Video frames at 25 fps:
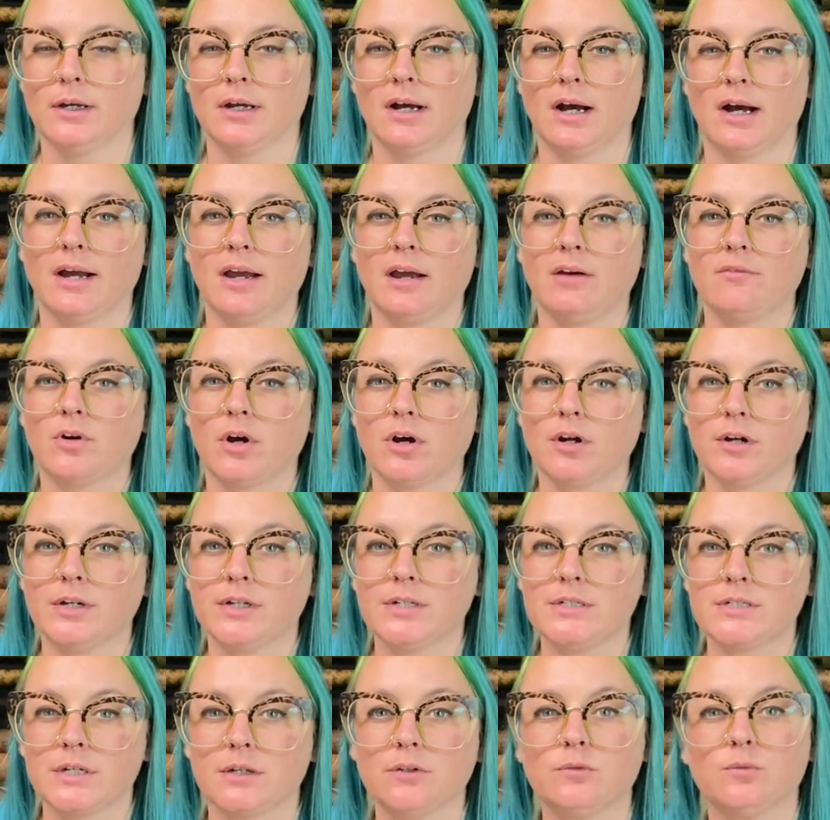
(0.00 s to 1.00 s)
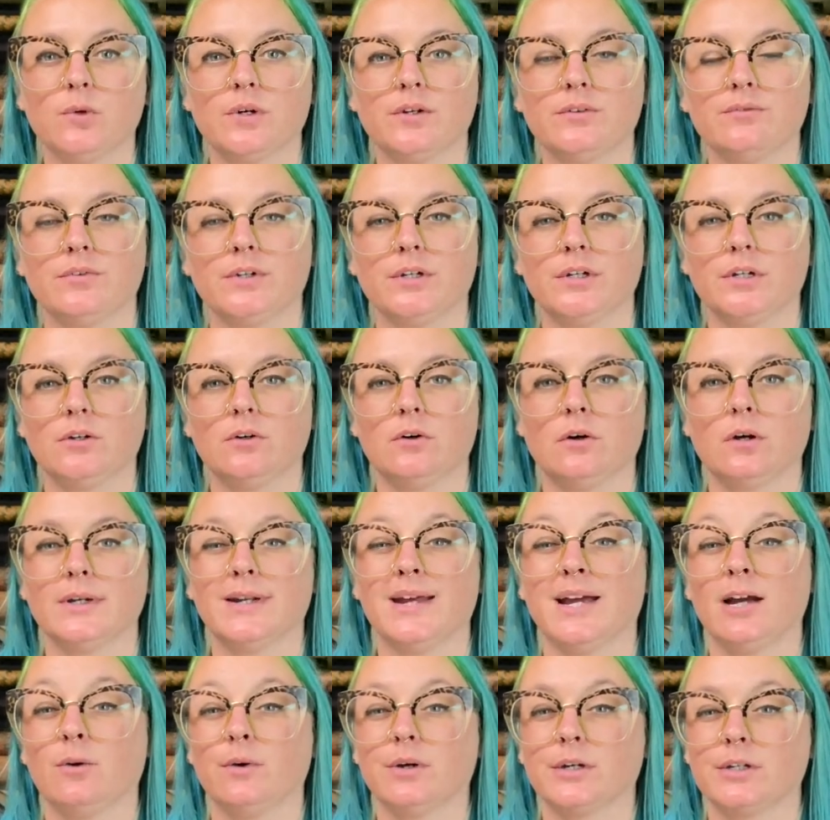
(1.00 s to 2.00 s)
I have already done one video on
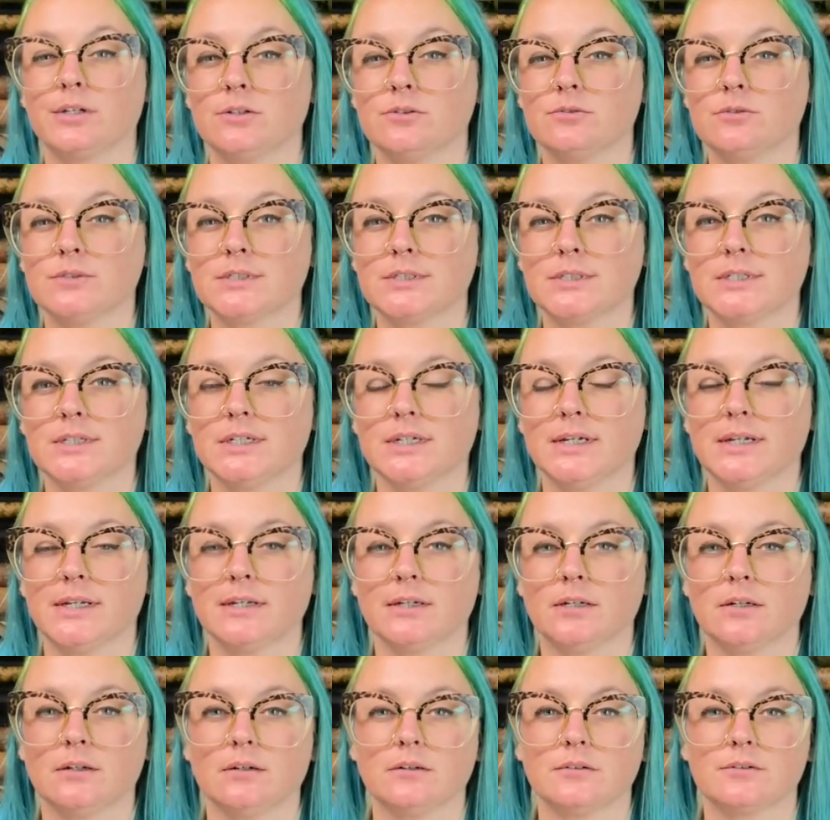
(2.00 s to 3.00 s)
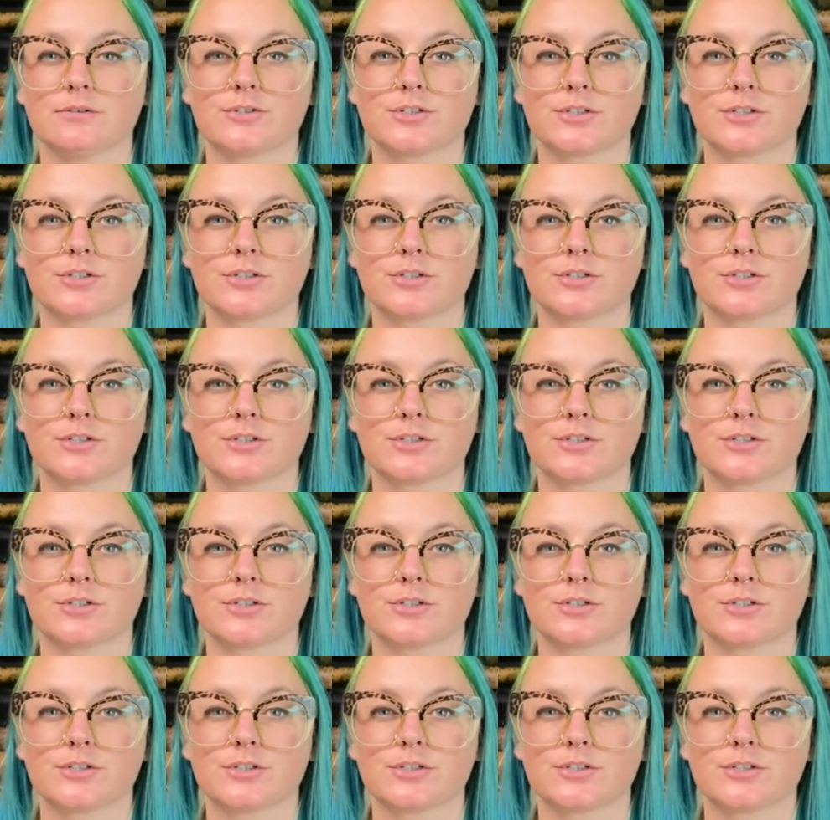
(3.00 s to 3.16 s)
how I use it and